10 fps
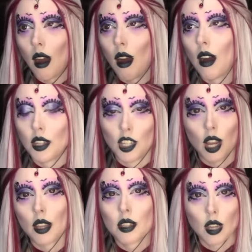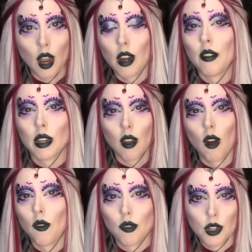are just tiring
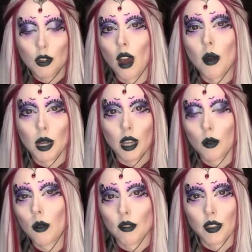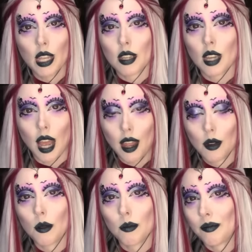of the drama and all of this.
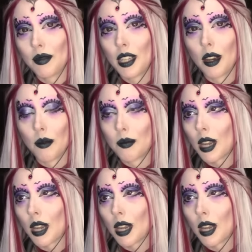And, you know,